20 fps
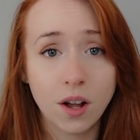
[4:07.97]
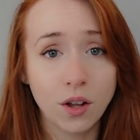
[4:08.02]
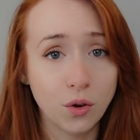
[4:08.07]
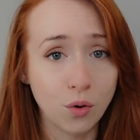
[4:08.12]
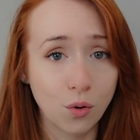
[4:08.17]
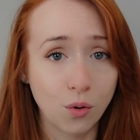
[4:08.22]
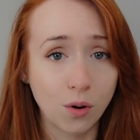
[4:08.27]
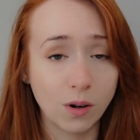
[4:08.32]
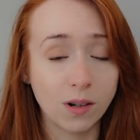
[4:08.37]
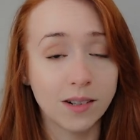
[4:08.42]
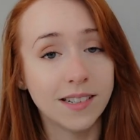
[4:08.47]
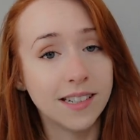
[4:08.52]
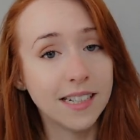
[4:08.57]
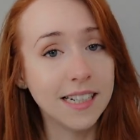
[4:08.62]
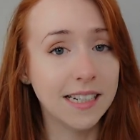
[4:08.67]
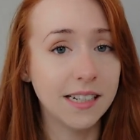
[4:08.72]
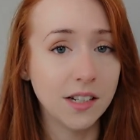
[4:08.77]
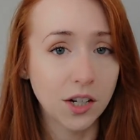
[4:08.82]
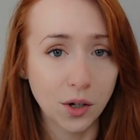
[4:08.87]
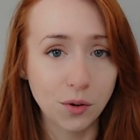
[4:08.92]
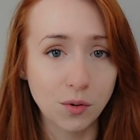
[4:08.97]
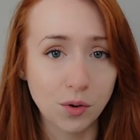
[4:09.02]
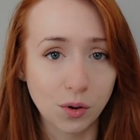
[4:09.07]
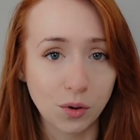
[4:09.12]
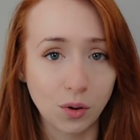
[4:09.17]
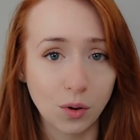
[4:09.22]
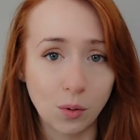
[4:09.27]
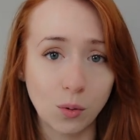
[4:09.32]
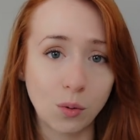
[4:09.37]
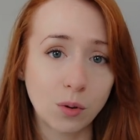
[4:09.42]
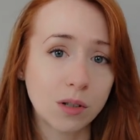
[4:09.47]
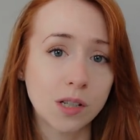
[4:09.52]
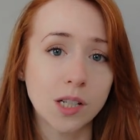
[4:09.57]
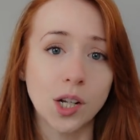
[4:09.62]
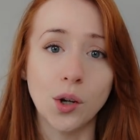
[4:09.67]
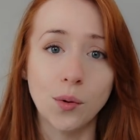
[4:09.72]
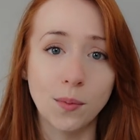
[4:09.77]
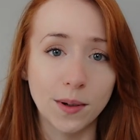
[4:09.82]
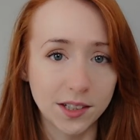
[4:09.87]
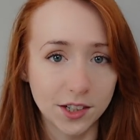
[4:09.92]
your teetotal or
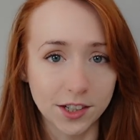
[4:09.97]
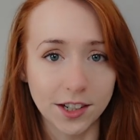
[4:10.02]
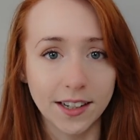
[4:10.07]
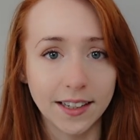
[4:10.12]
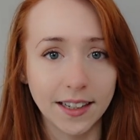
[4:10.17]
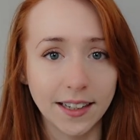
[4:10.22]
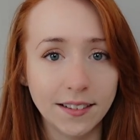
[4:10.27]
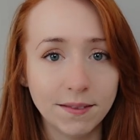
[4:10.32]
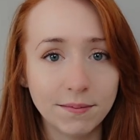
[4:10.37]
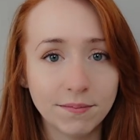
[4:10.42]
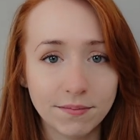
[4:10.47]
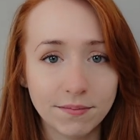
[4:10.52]
sober journey.